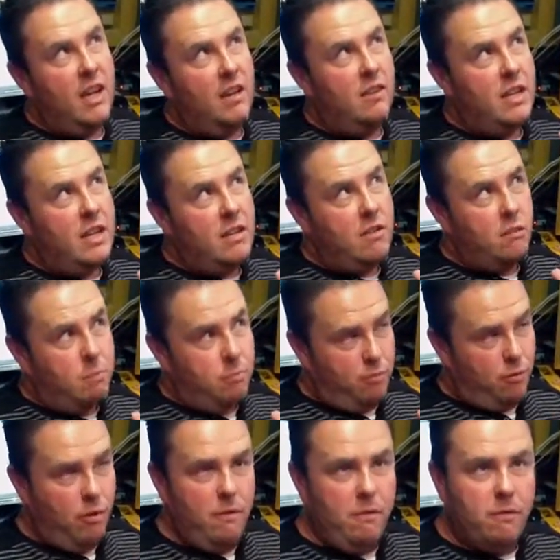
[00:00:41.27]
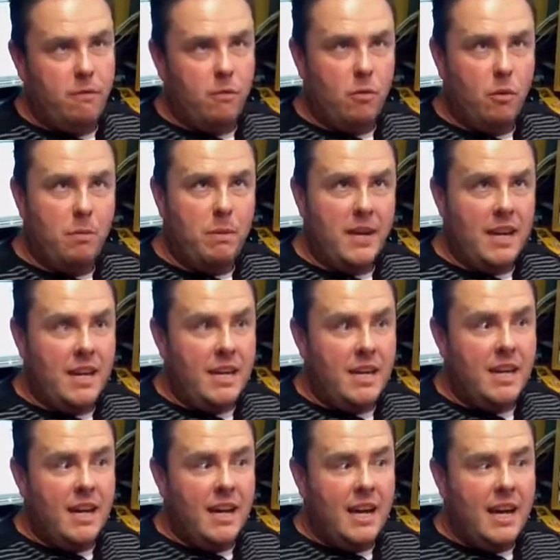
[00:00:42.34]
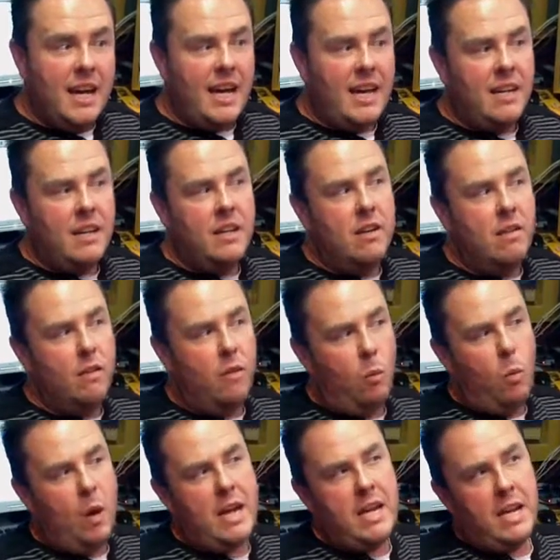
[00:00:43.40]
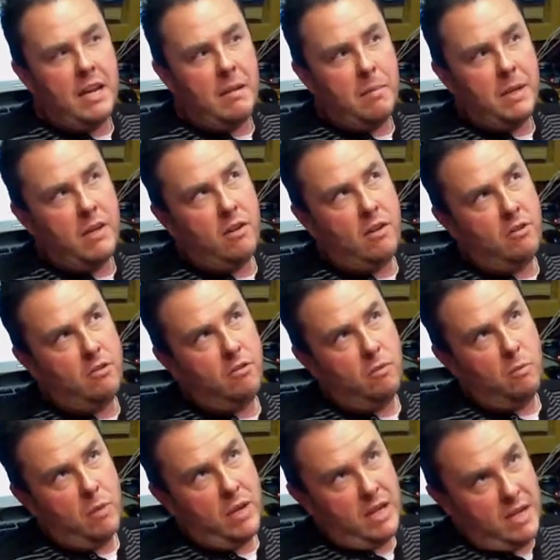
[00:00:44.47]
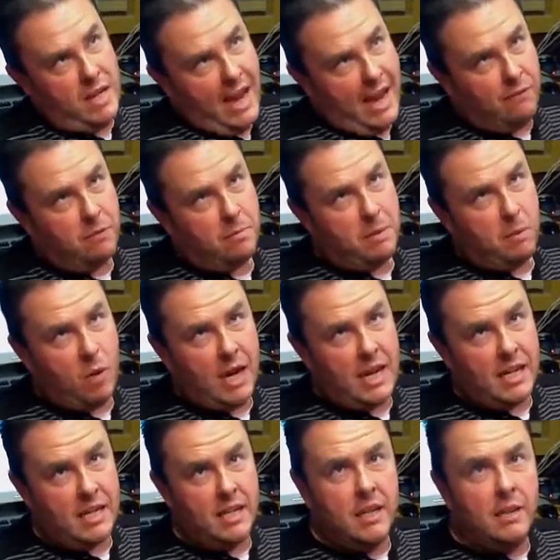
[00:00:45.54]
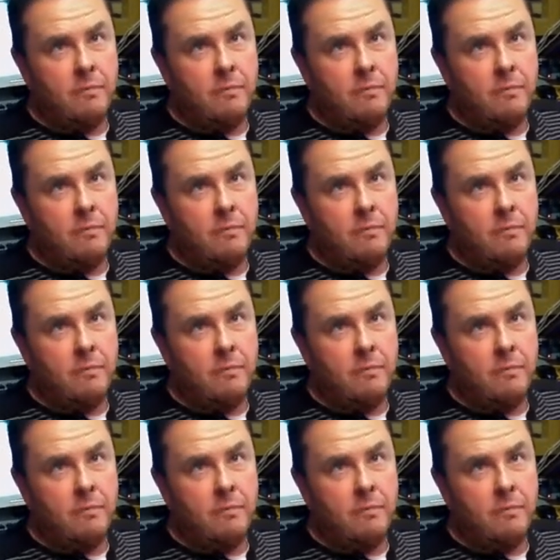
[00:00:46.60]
The proof will be in the weigh-in, because we have to be weighed